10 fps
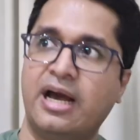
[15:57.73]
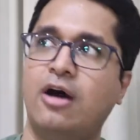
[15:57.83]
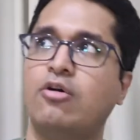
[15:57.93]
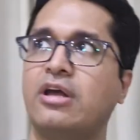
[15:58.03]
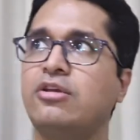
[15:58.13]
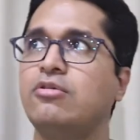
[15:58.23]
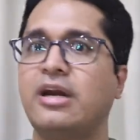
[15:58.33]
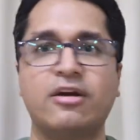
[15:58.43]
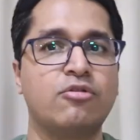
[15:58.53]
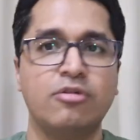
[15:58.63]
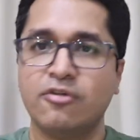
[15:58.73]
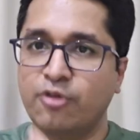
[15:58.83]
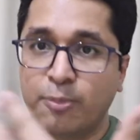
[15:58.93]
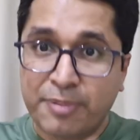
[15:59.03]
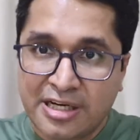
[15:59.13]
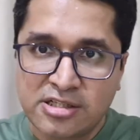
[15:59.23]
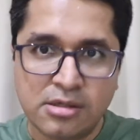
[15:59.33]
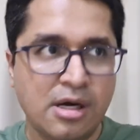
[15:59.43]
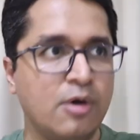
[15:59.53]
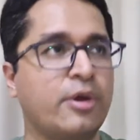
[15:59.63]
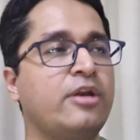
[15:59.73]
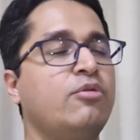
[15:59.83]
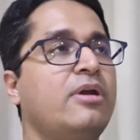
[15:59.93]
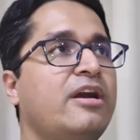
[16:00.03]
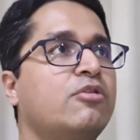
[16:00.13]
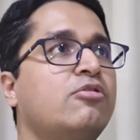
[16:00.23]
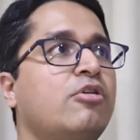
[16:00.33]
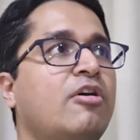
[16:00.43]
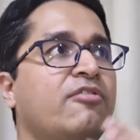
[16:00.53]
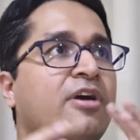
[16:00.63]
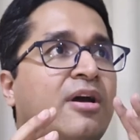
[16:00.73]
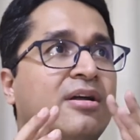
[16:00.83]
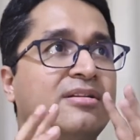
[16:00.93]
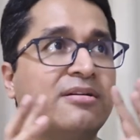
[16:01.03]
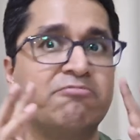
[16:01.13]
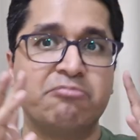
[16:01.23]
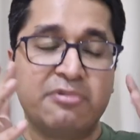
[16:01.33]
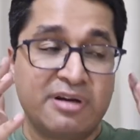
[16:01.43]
how can you let go of your pressure, how can you let go of the